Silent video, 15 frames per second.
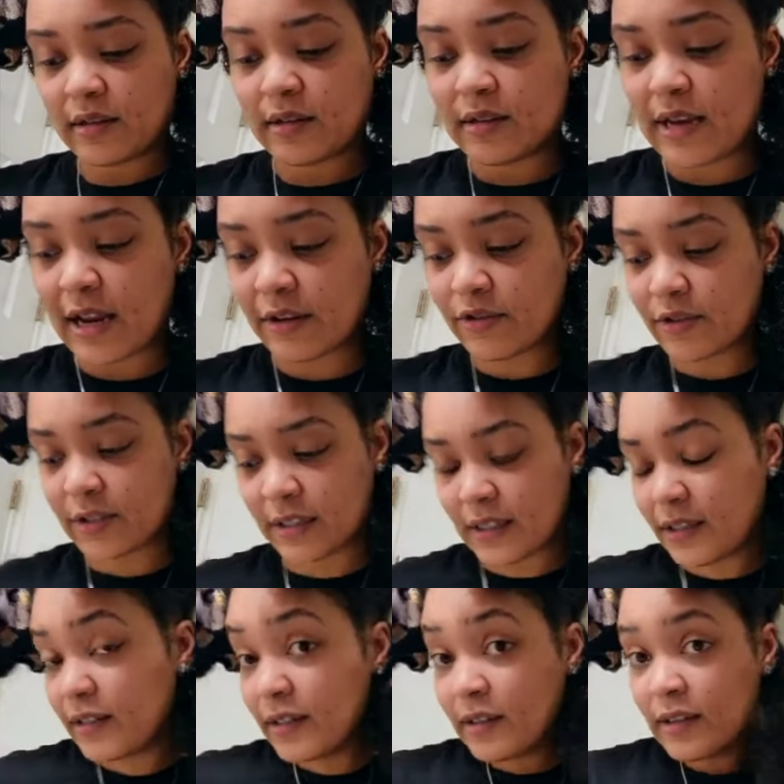
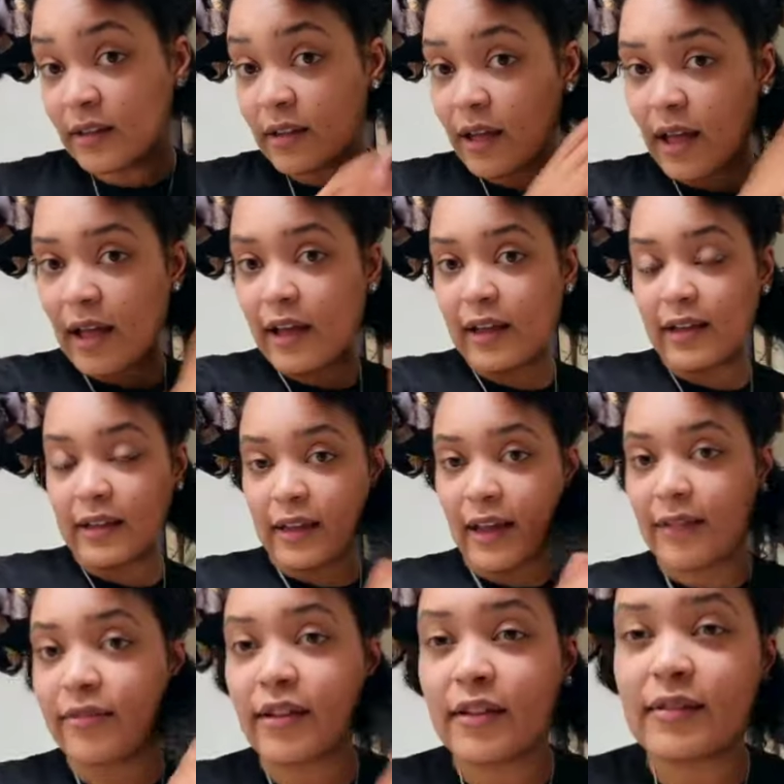Naturally, I
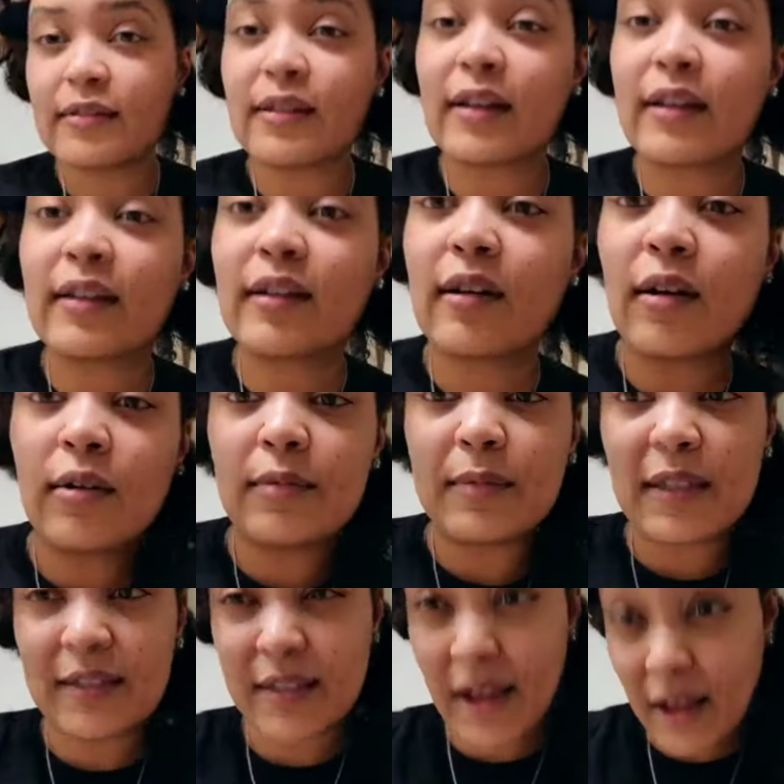haven't like combed
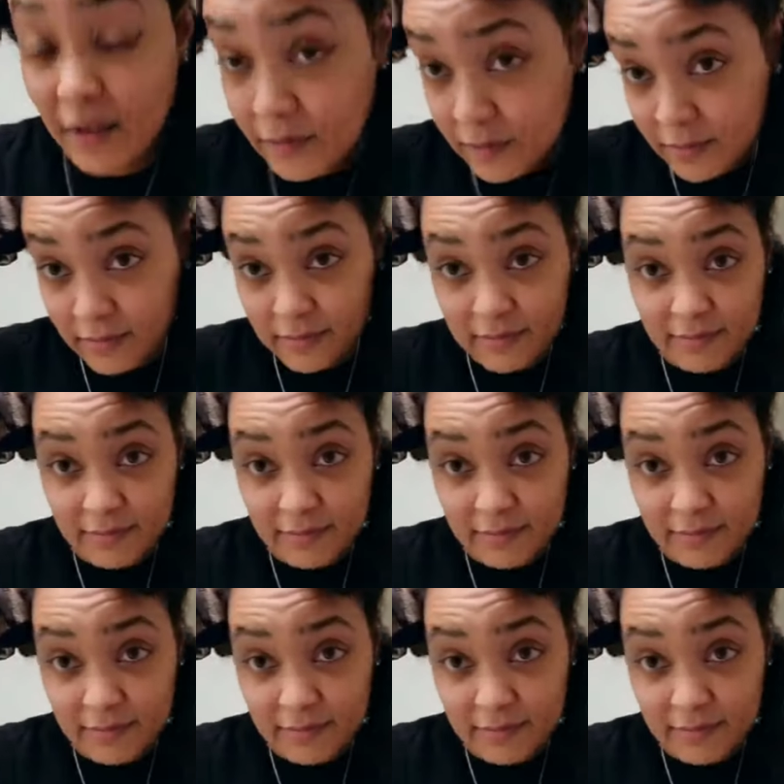this out